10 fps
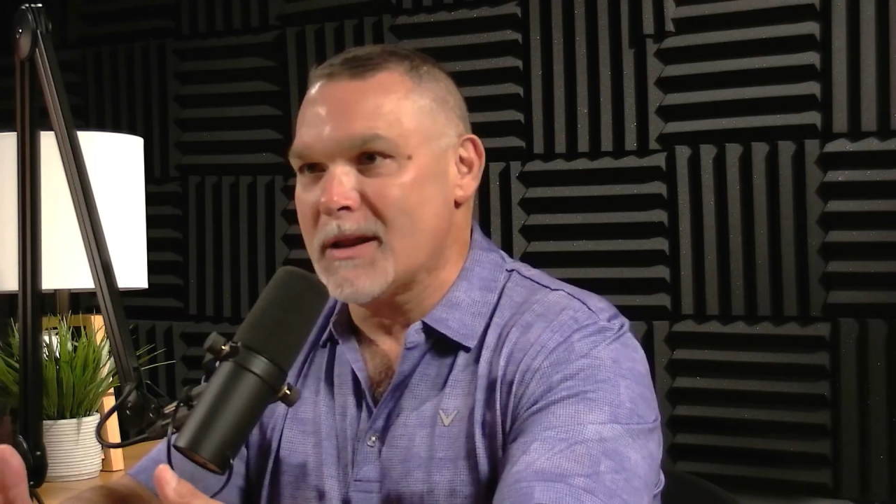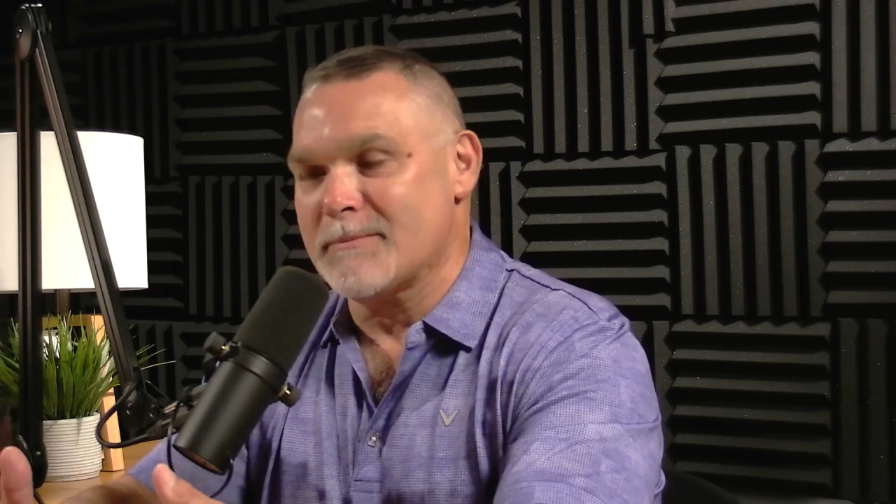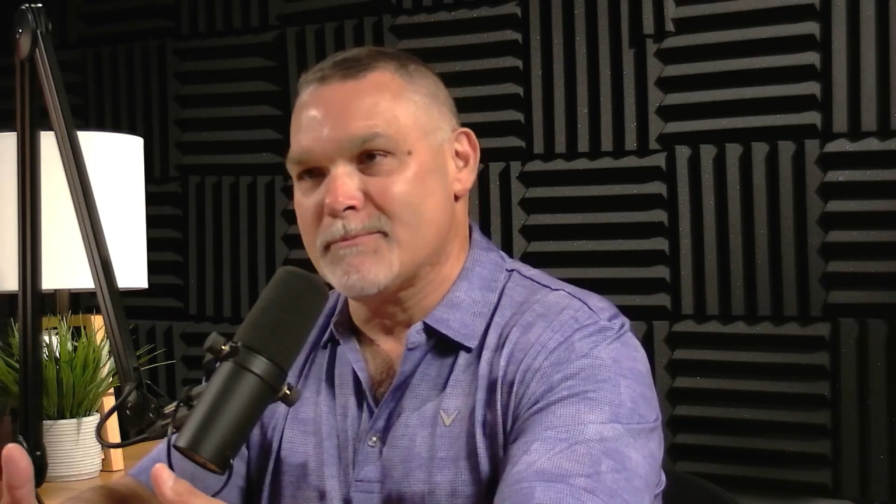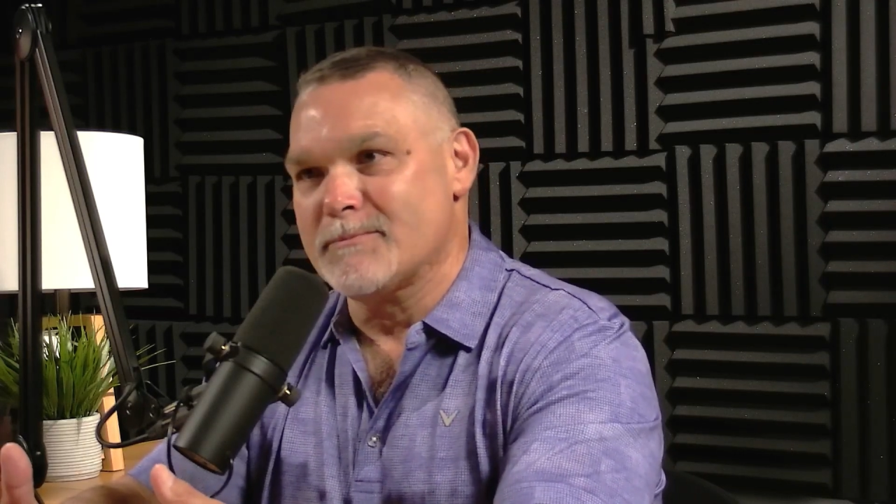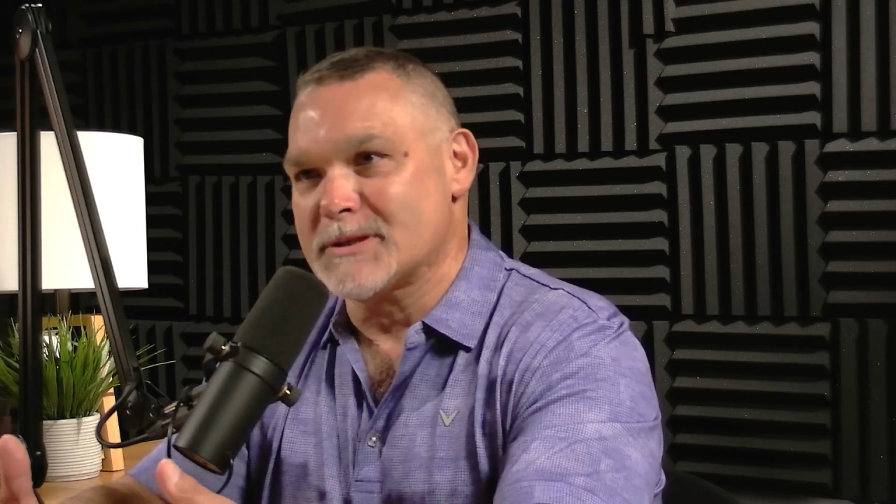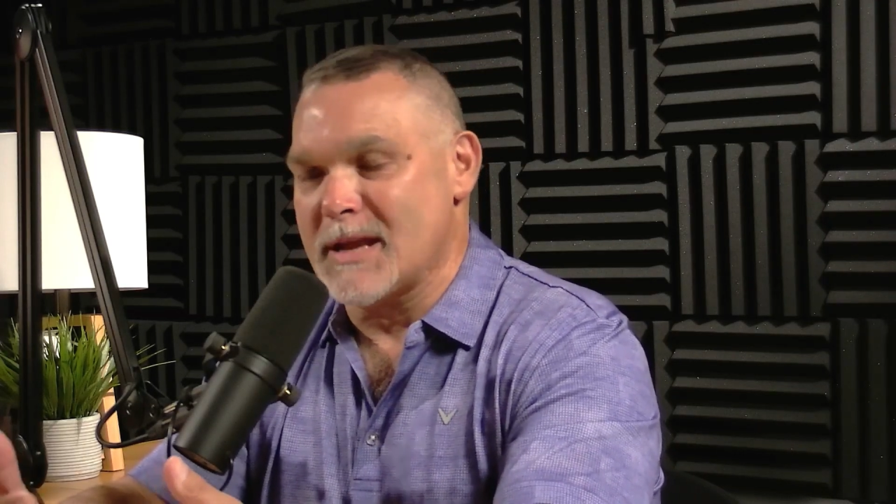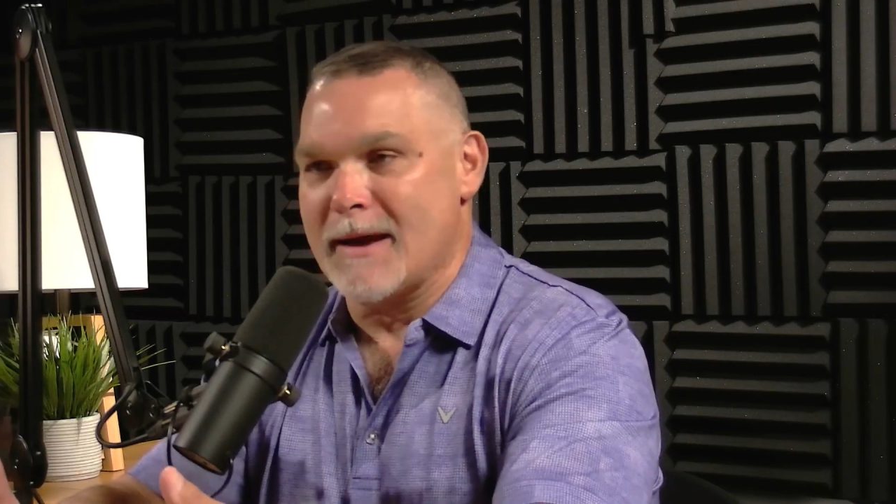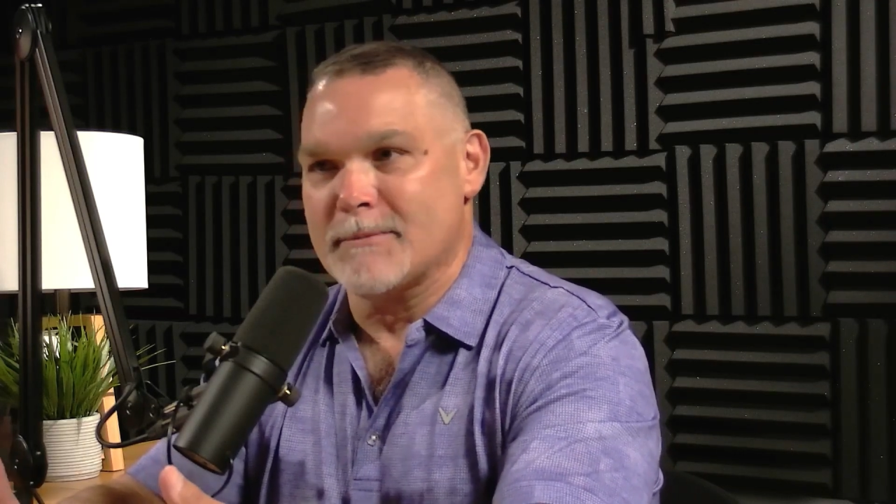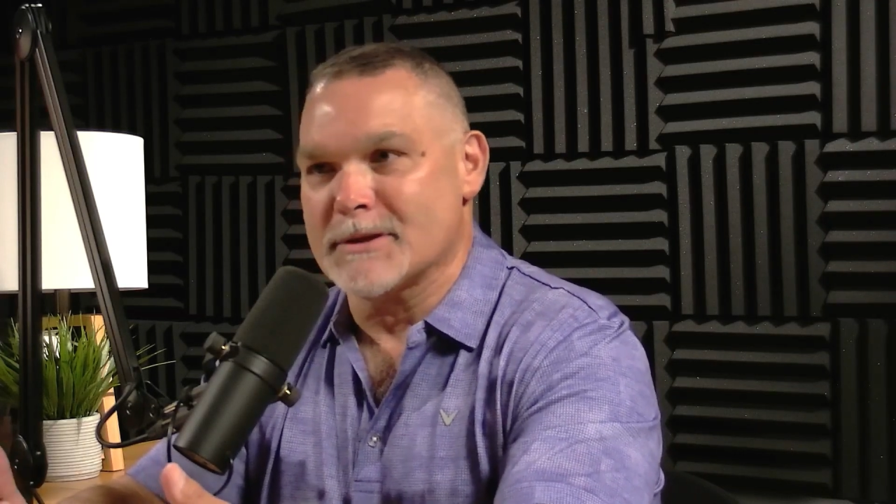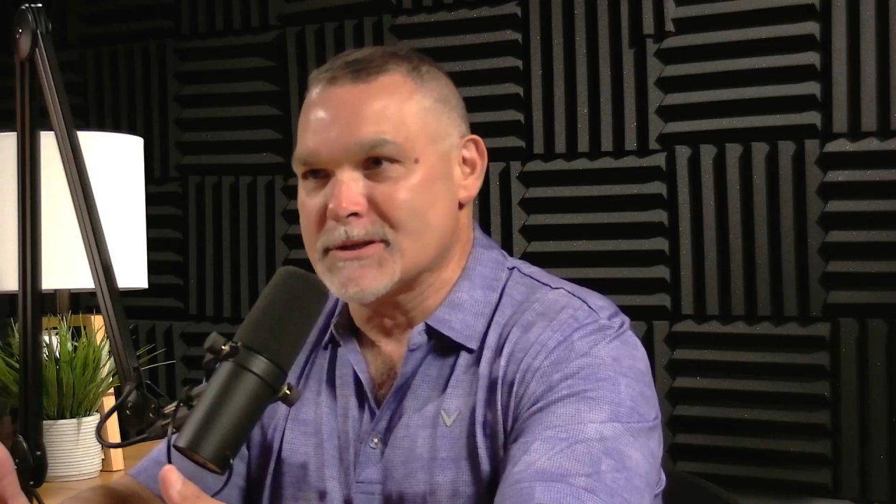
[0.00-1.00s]
a
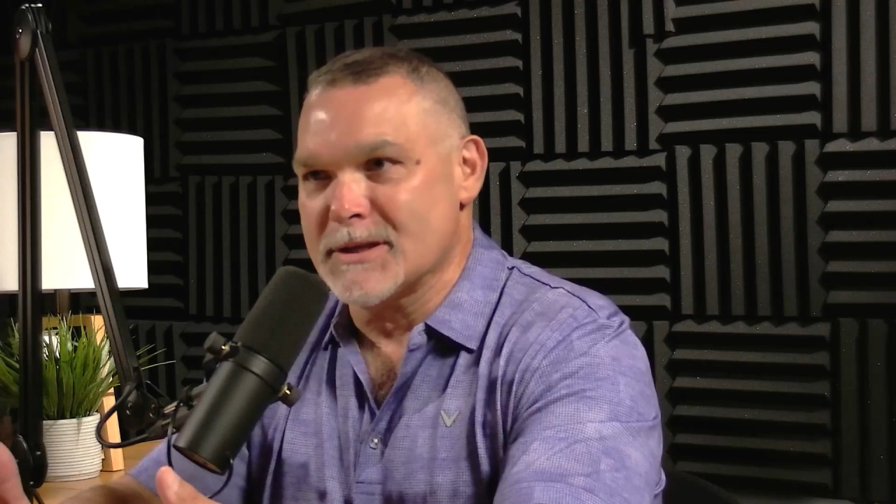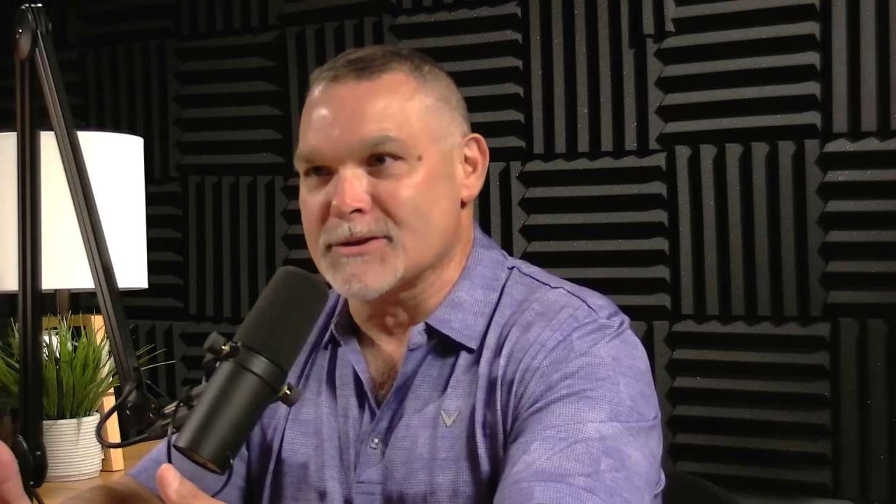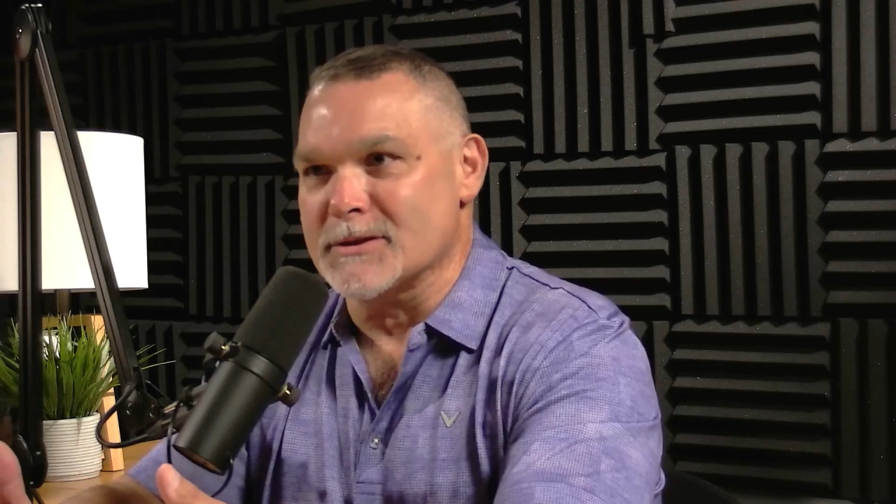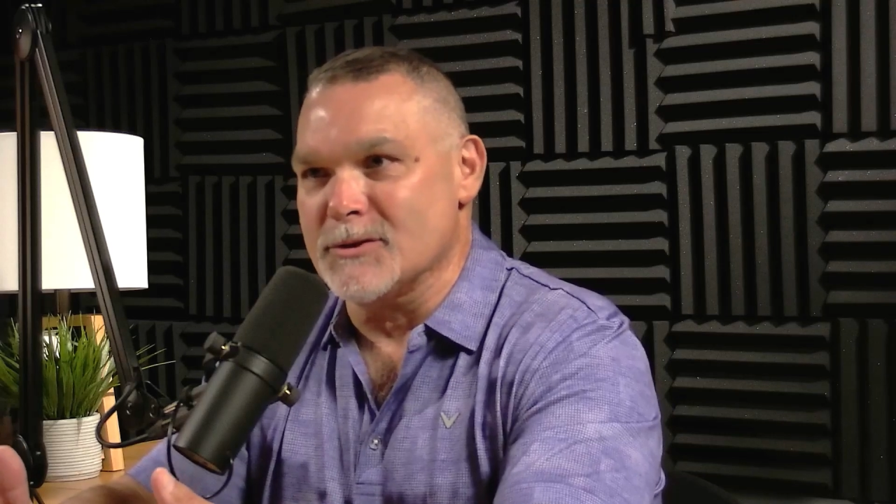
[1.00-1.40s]
snap decision.